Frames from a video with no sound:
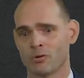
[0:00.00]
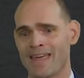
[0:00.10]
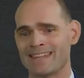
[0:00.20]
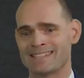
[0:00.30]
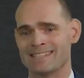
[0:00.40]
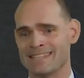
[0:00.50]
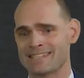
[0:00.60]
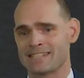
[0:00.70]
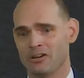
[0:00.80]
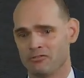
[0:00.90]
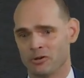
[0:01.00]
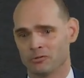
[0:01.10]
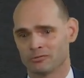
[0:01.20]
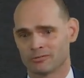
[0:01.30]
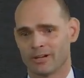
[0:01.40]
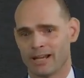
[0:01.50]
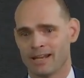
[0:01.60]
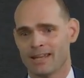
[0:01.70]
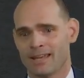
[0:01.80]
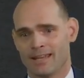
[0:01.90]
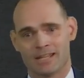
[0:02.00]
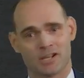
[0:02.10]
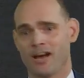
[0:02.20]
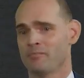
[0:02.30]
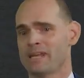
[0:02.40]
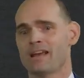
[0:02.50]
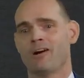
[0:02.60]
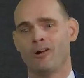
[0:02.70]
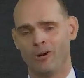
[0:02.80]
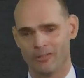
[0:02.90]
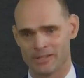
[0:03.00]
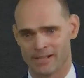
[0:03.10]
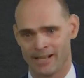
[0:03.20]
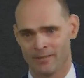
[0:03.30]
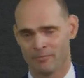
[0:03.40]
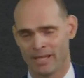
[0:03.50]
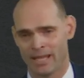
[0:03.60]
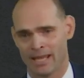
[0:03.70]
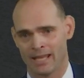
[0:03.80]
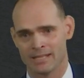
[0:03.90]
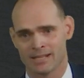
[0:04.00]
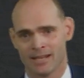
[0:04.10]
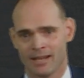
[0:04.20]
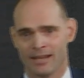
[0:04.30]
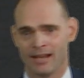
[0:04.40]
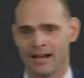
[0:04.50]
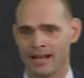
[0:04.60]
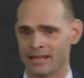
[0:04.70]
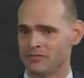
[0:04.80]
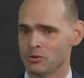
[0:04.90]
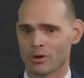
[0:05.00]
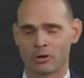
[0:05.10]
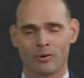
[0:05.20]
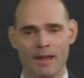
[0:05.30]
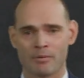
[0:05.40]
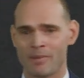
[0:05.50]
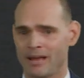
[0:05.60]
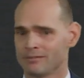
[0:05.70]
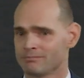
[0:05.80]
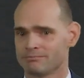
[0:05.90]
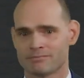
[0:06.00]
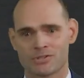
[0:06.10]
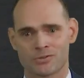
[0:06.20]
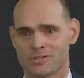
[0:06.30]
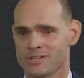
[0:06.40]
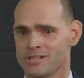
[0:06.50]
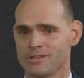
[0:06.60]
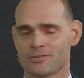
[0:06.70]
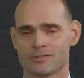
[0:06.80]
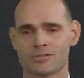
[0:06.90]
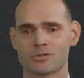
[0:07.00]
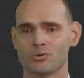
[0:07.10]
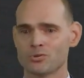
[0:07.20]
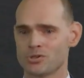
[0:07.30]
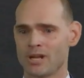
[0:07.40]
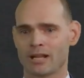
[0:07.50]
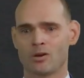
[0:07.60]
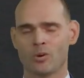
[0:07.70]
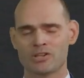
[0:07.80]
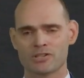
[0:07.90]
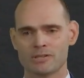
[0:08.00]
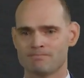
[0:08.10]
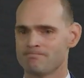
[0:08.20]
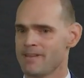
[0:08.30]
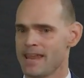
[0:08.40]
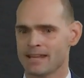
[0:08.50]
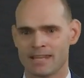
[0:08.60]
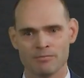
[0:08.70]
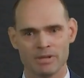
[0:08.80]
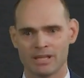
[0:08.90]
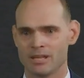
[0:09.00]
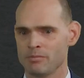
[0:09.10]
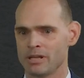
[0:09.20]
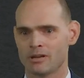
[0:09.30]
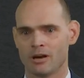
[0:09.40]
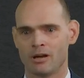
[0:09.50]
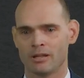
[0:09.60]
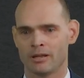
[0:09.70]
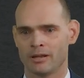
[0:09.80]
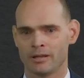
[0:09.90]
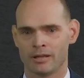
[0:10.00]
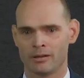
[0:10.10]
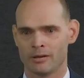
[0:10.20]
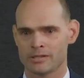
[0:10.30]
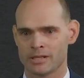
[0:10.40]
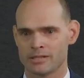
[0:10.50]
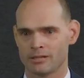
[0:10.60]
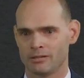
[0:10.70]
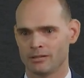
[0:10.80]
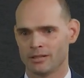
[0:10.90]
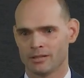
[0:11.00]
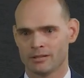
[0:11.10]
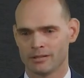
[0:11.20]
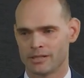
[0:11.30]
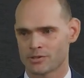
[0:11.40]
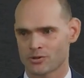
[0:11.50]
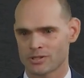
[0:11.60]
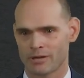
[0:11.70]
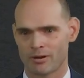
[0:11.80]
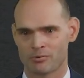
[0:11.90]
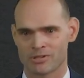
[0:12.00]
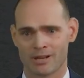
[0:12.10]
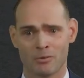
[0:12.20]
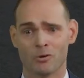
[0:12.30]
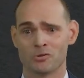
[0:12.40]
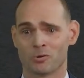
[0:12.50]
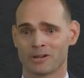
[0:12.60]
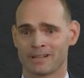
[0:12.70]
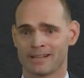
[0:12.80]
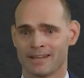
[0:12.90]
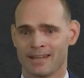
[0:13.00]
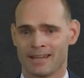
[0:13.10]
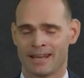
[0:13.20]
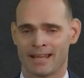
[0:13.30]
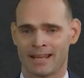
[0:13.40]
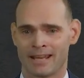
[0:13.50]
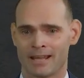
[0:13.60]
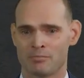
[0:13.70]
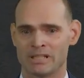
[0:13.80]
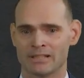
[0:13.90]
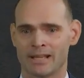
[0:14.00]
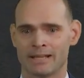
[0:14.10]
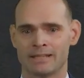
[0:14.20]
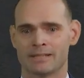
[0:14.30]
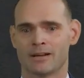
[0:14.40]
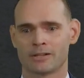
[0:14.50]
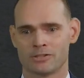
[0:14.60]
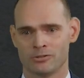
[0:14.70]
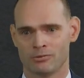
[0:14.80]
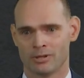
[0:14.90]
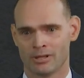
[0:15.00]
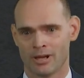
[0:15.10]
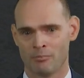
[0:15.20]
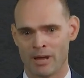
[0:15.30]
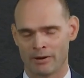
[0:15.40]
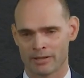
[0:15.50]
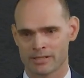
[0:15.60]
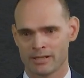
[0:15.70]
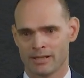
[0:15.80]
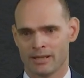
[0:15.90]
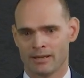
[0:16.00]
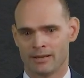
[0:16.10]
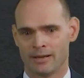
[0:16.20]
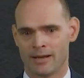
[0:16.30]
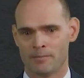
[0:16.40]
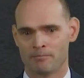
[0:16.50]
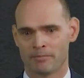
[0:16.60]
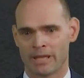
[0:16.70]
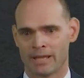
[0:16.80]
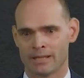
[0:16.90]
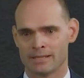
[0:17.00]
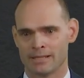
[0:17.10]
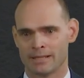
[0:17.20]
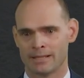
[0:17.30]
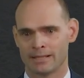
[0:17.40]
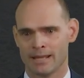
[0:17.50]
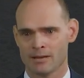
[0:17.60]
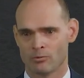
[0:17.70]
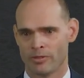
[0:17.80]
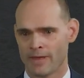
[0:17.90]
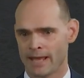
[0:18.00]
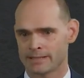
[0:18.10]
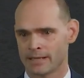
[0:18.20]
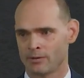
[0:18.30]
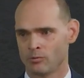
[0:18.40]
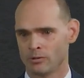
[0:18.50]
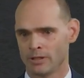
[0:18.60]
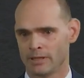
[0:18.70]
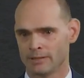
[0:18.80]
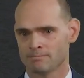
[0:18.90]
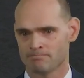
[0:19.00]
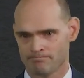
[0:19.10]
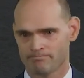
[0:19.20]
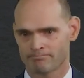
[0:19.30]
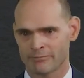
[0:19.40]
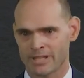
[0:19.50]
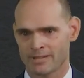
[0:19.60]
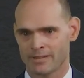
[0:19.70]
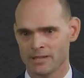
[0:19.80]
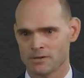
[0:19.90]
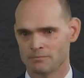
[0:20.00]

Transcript: That is this cell phone, right? It's on me all the time. And if you want to rap about search and seizure in schools, you got a question, give me a call. You know, as I tell the districts I represent, I'm always working, and I'd be delighted to talk to you about it. Yeah, with that, I will thank you.